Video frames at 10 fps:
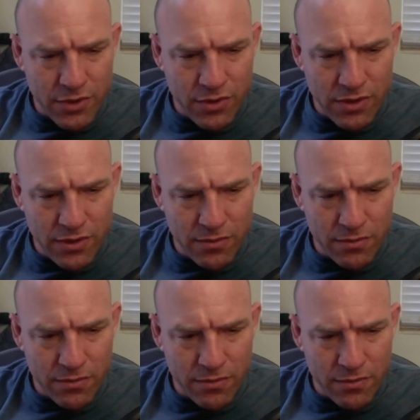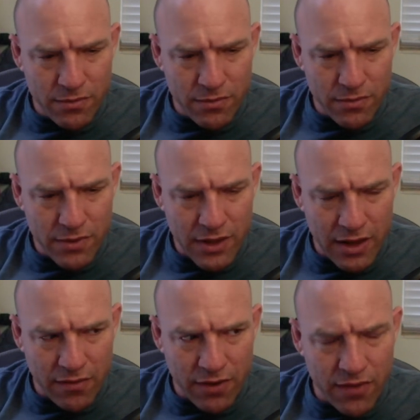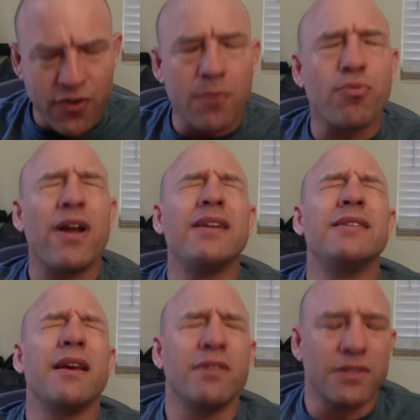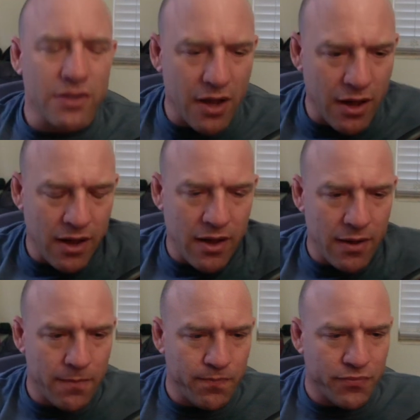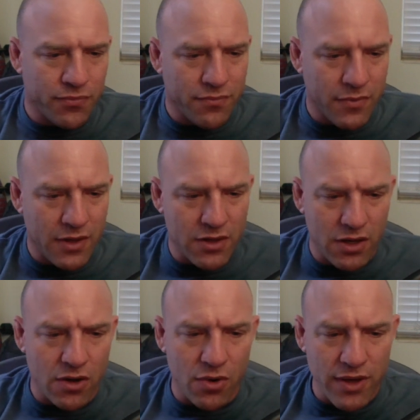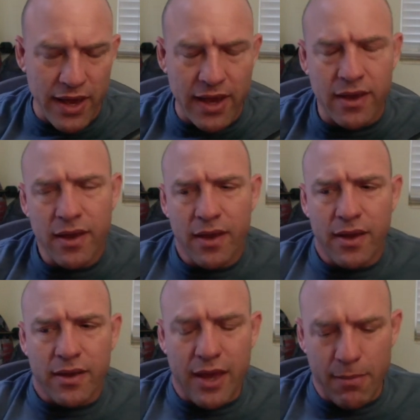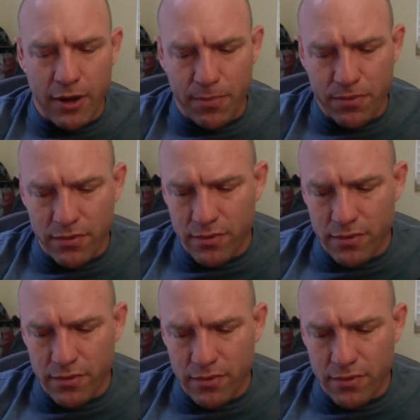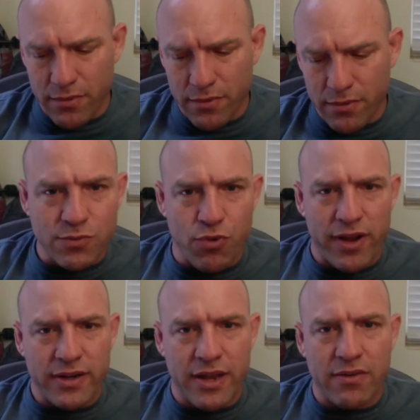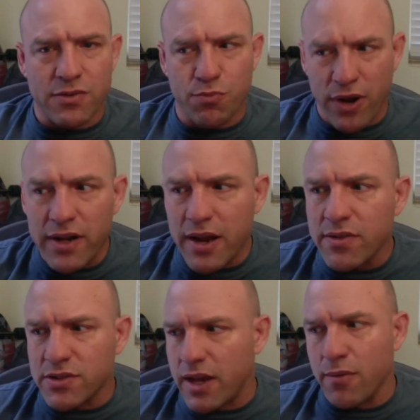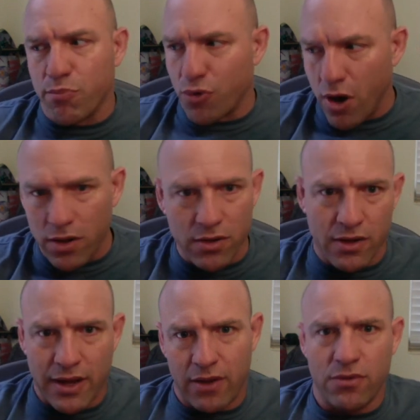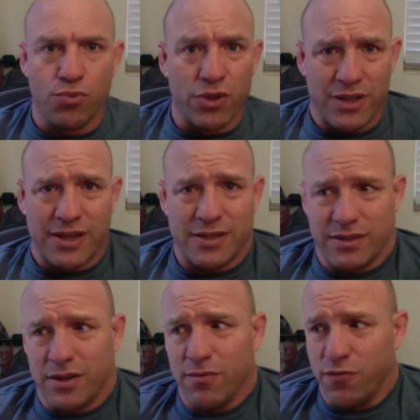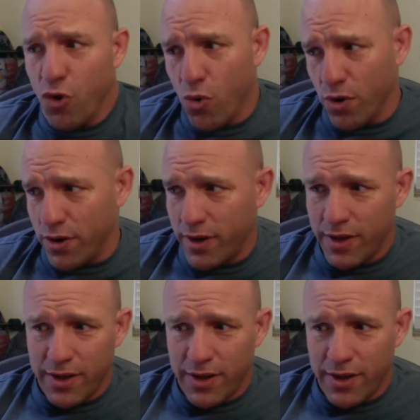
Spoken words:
did Kang fight? He fought Brandon Davis. Kyung Ho Kang came up with a win against Brandon Davis. Brandon Davis, a brawler, a guy who really likes to come forward